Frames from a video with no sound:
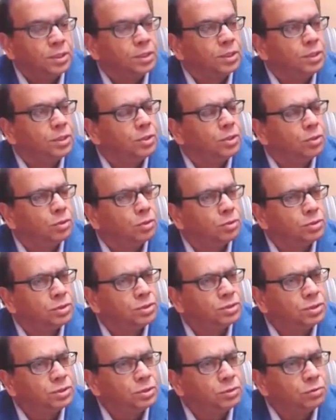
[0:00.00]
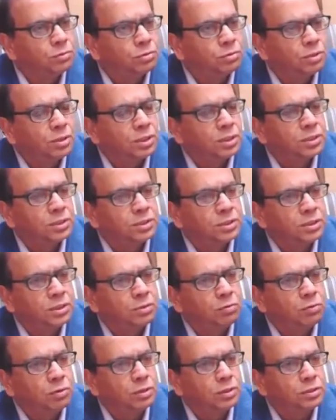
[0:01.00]
You know, this nuclear
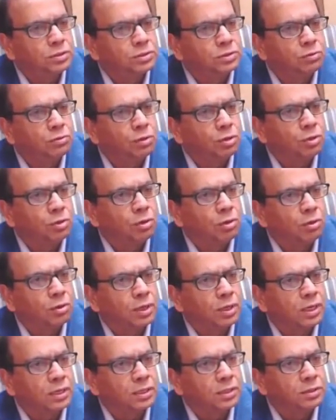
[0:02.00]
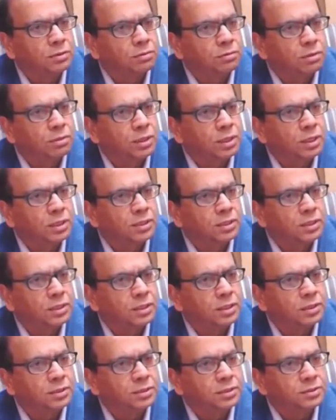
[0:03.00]
deal, when it's going on at nuclear
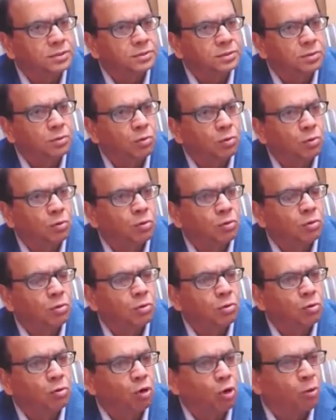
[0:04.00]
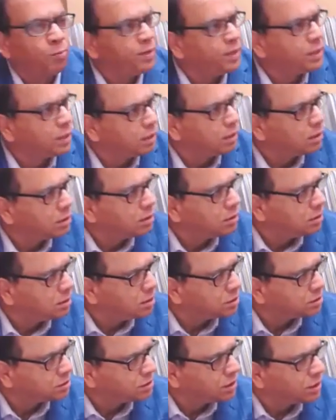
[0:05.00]
deal, this whole lobbying in
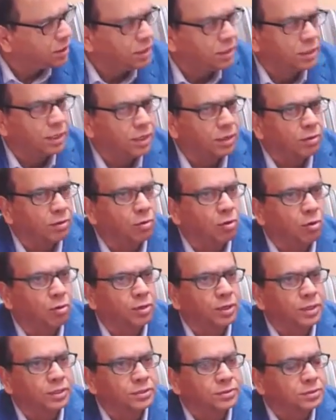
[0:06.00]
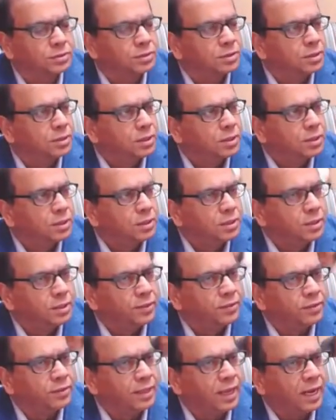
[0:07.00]
the Senate and Congress,
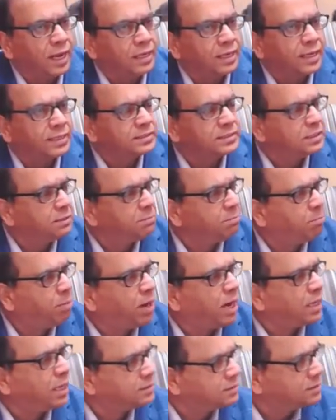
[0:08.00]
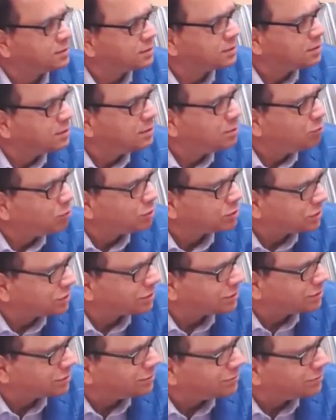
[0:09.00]
that has a buzz in Washington.